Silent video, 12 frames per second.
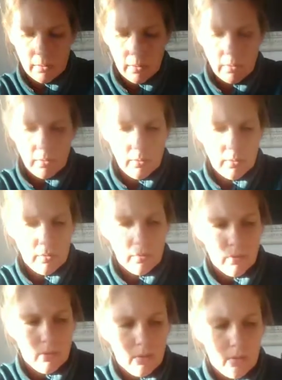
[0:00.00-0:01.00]
one,
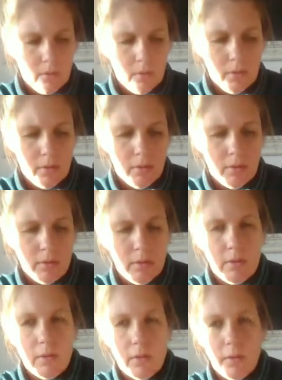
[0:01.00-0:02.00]
this
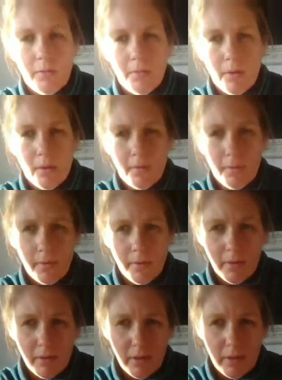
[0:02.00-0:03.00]
is all the fluff
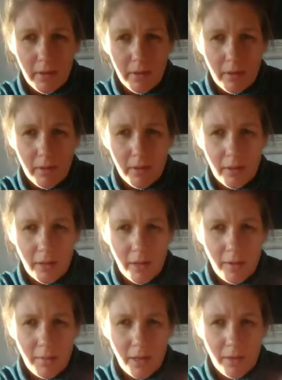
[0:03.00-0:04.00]
that
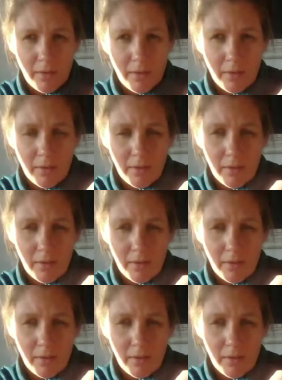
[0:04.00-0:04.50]
came out